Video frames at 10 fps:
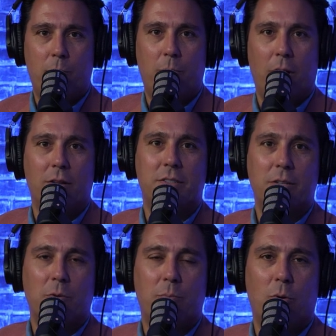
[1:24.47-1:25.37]
policy
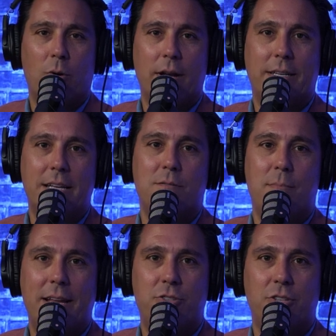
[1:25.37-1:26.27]
report does
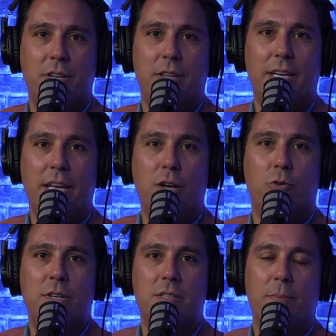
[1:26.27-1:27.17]
mention the
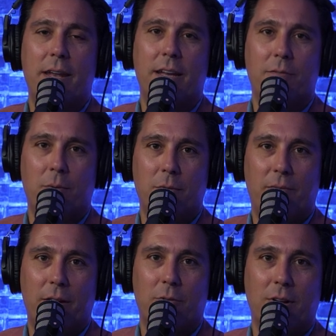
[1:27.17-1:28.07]
increased spending from the
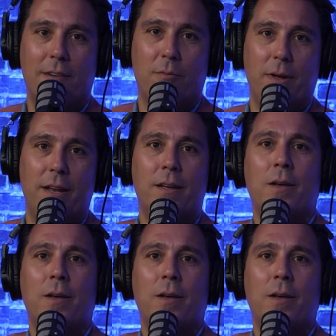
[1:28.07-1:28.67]
federal government